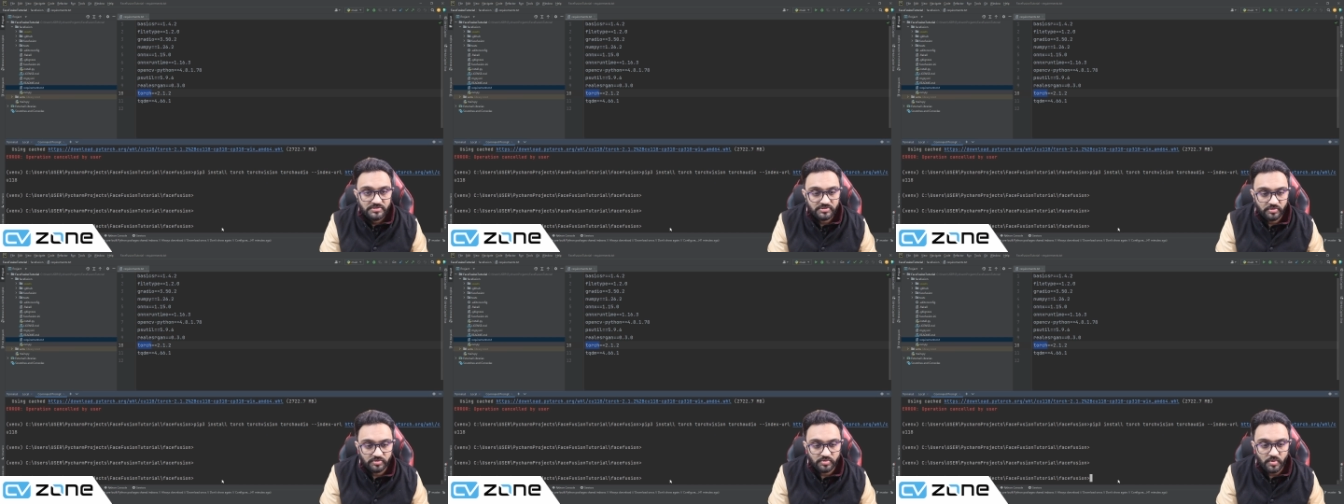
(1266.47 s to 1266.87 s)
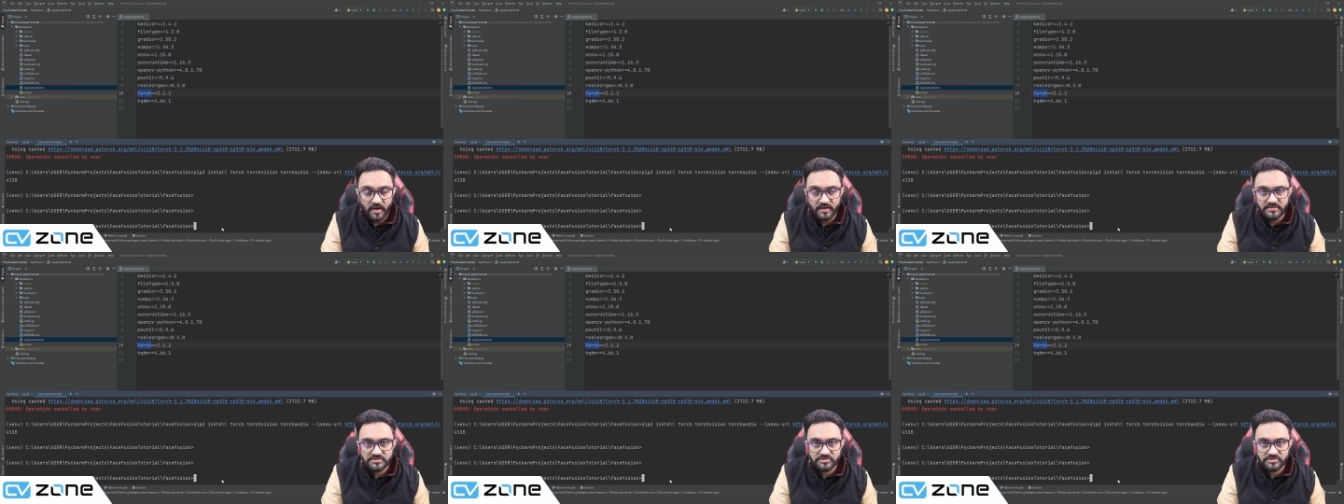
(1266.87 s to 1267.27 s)
So to
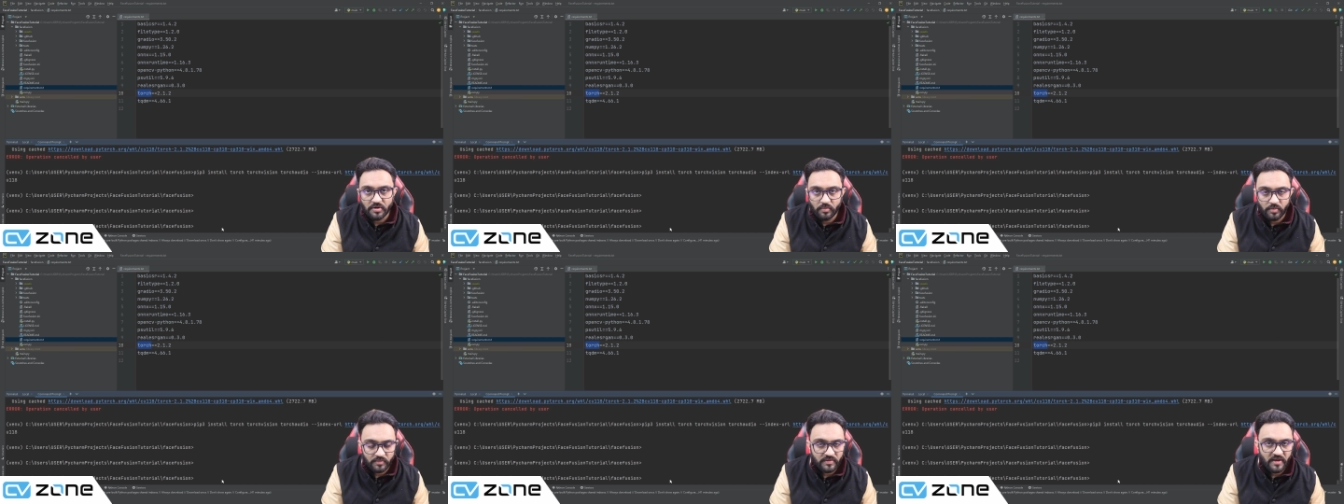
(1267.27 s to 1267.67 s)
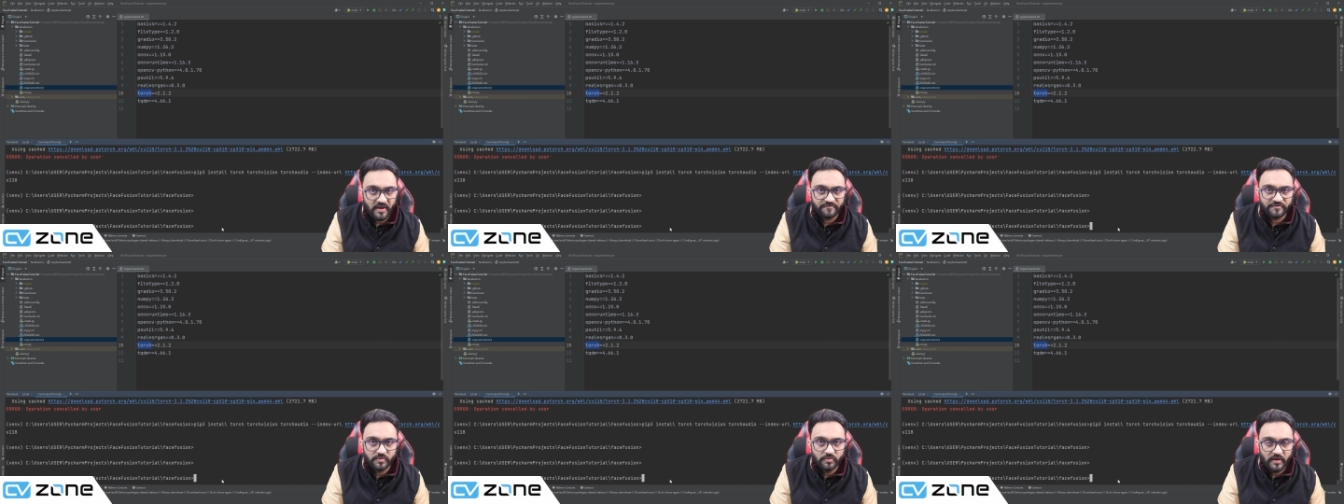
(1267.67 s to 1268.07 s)
uninstall, what we
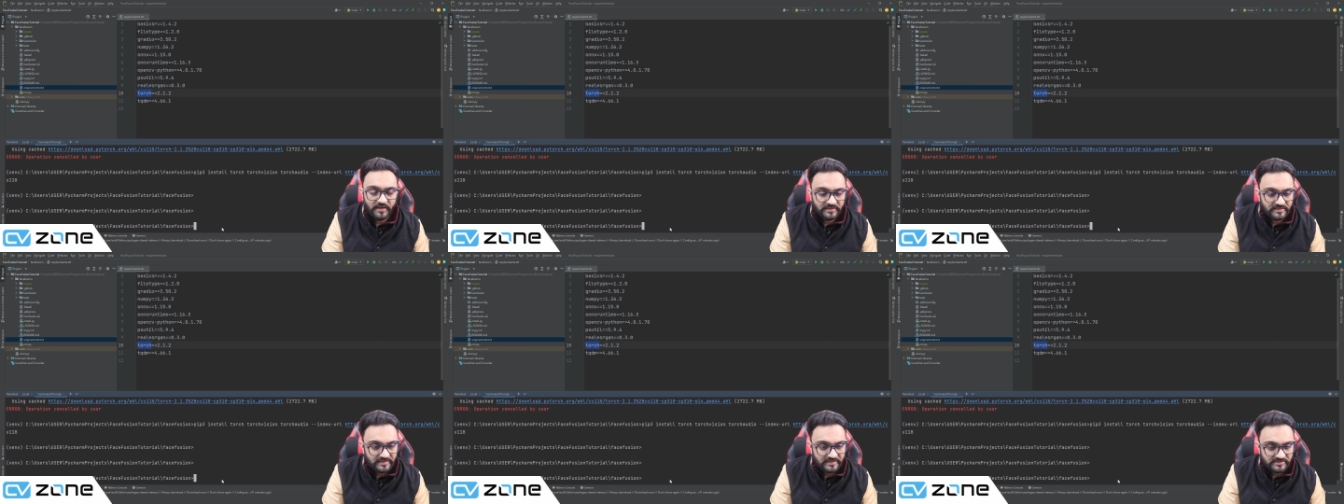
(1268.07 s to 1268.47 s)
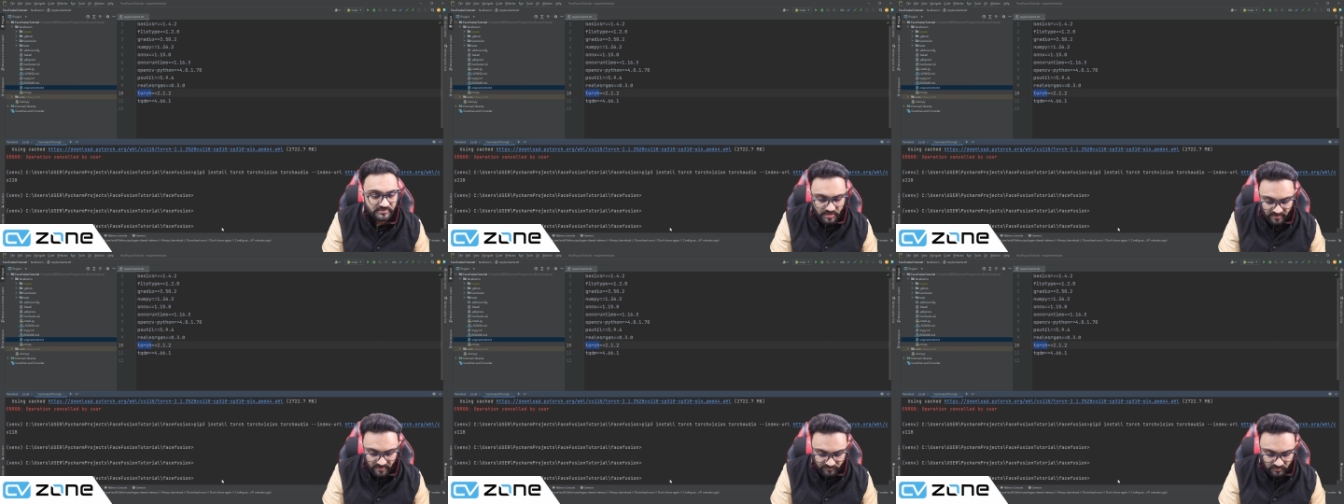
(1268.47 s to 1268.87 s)
have to write is
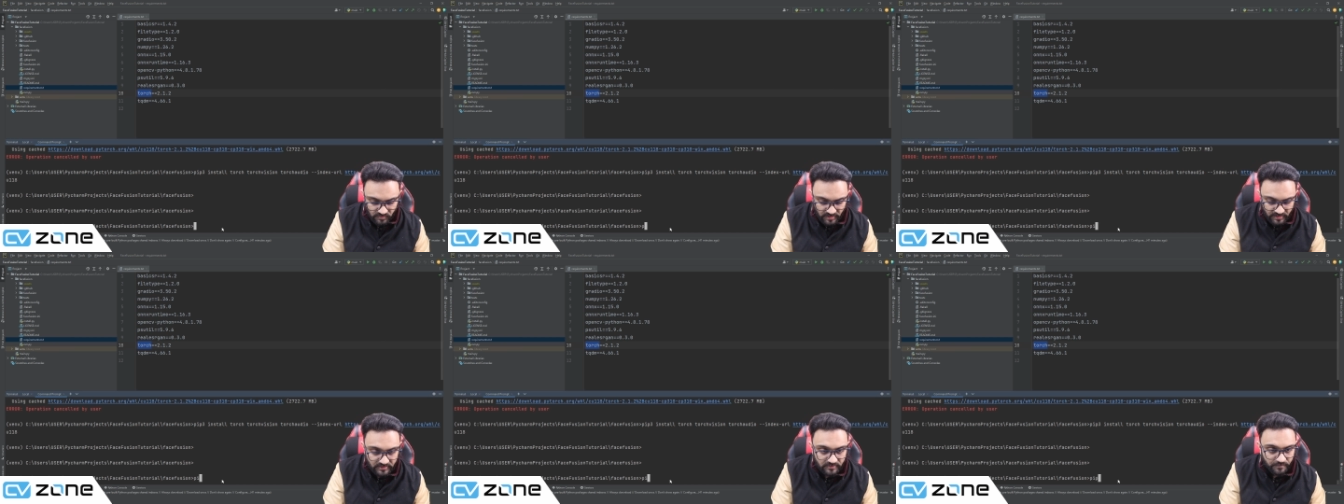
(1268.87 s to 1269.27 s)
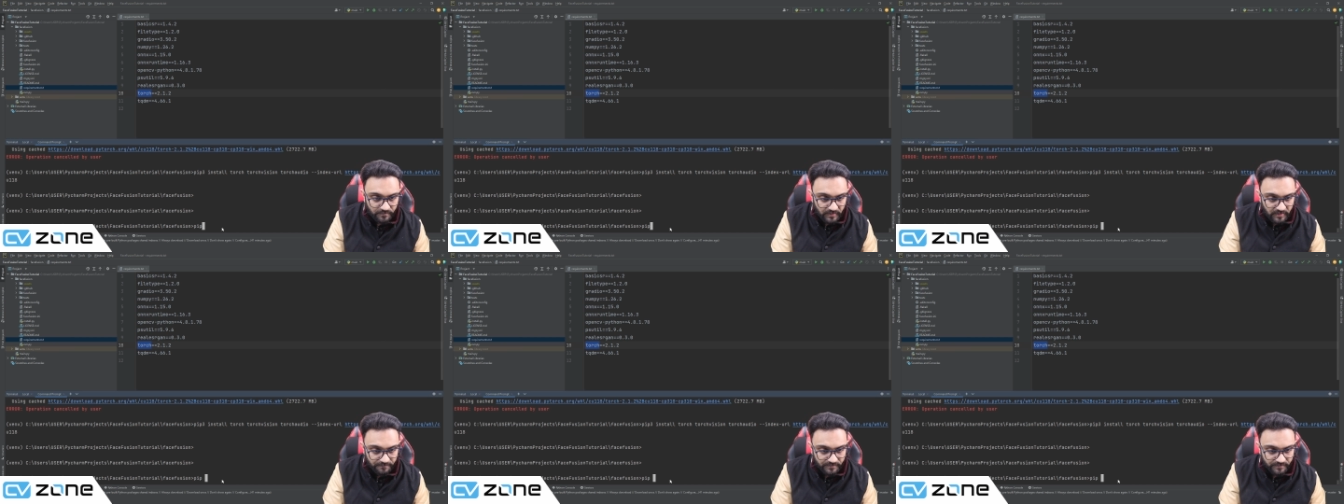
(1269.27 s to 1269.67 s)
we have to write
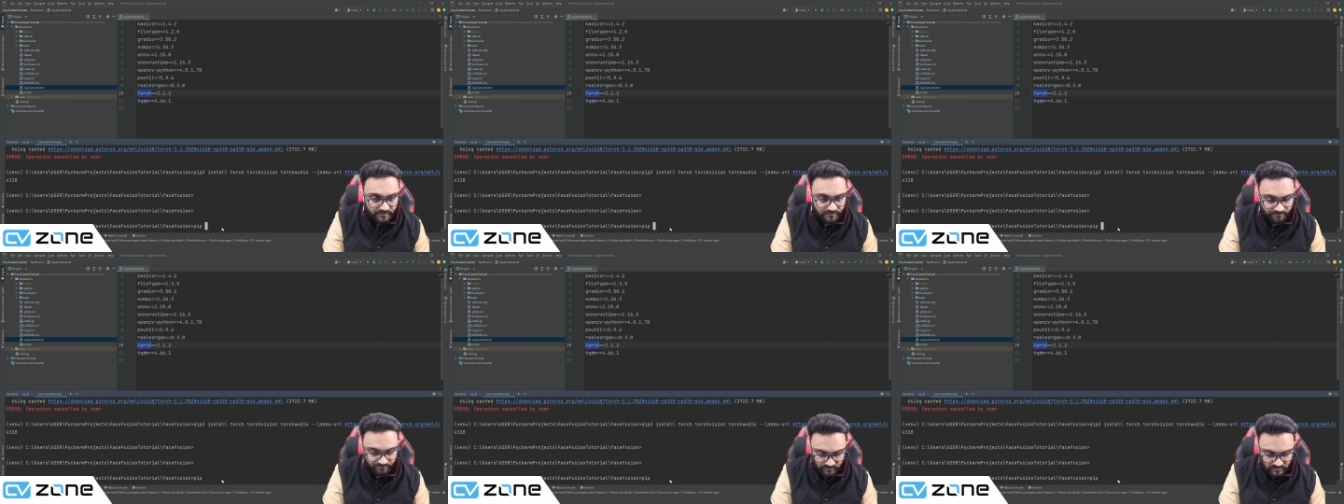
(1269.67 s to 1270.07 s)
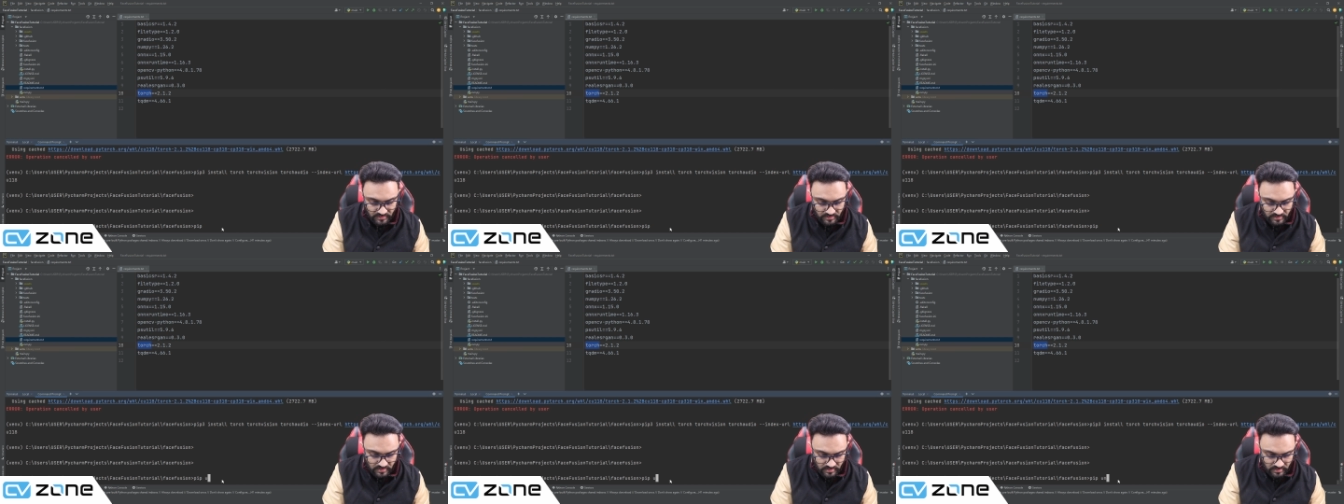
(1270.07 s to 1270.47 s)
pip
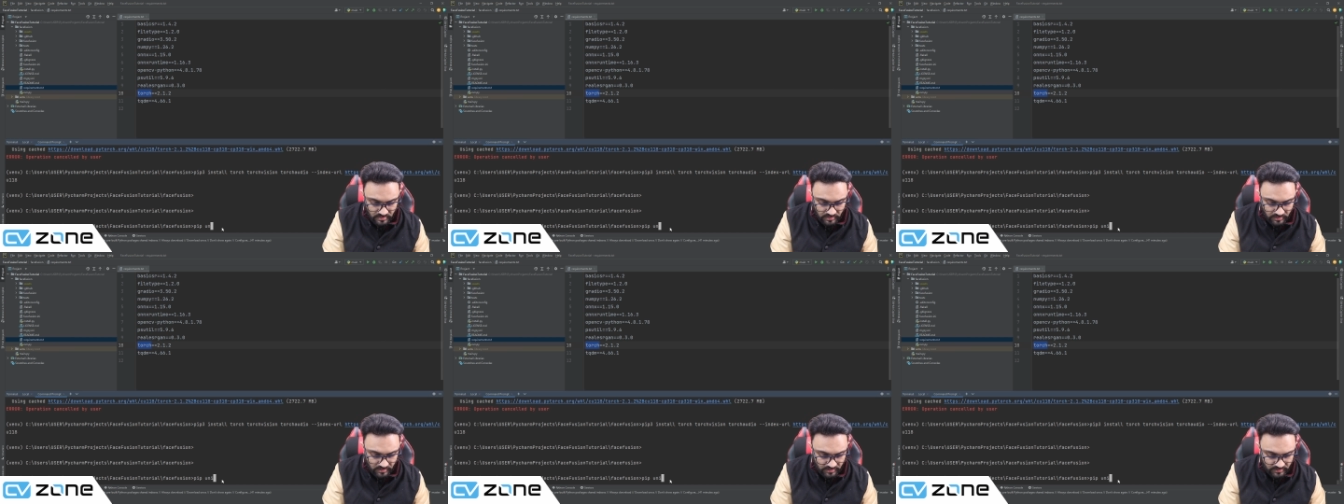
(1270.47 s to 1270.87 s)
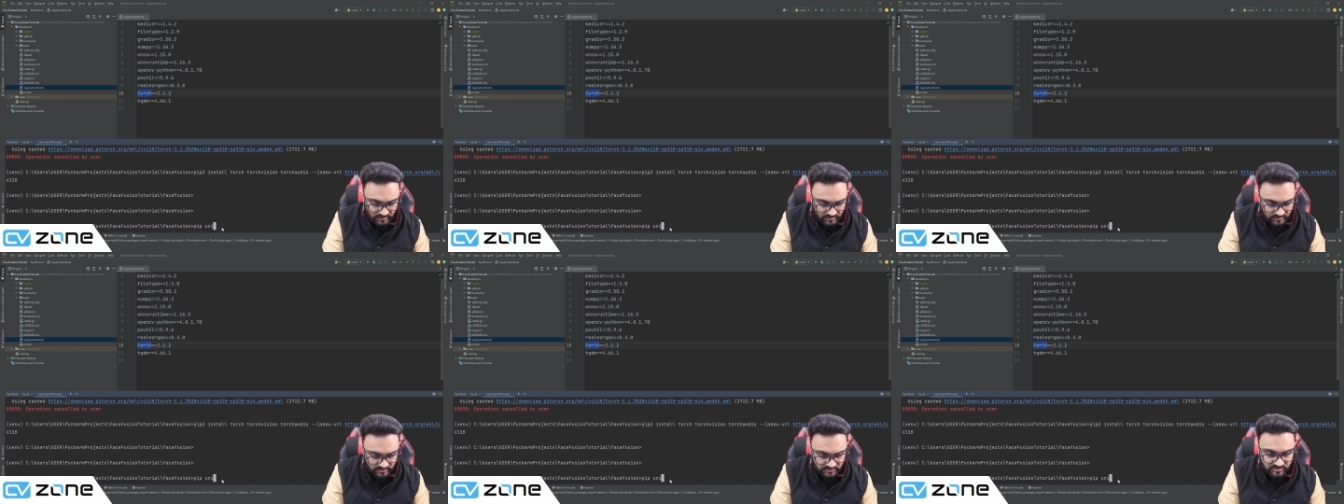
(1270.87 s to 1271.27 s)

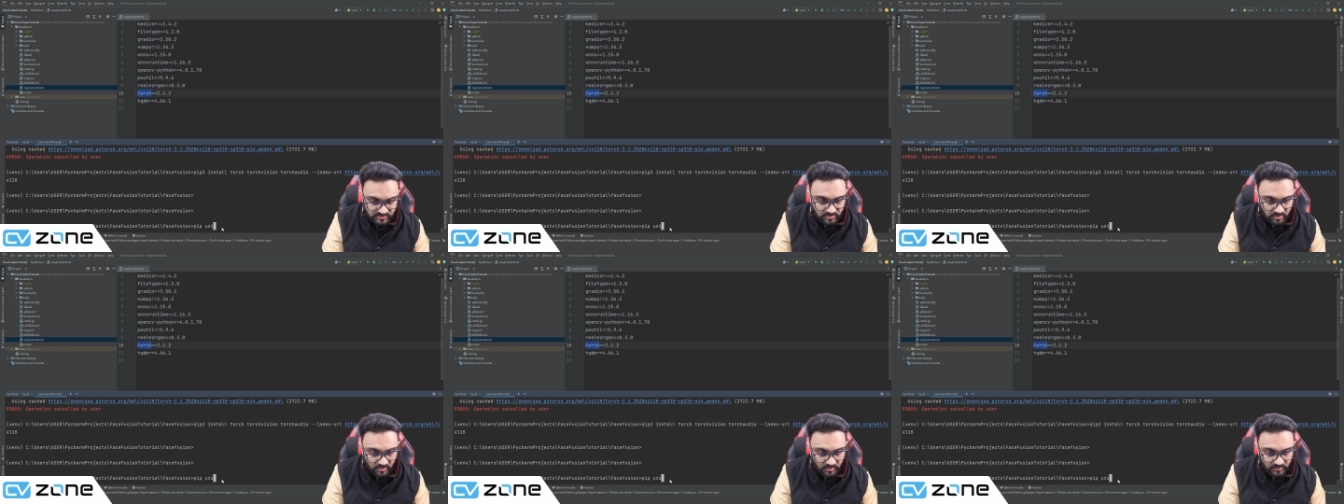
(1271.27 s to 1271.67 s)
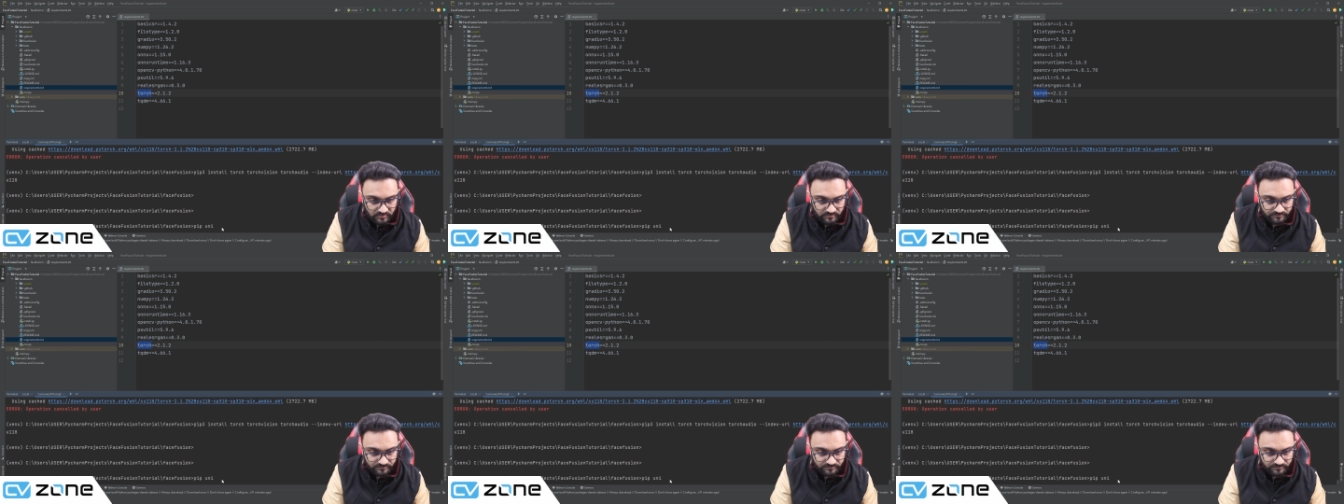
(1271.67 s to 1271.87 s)
uninstall,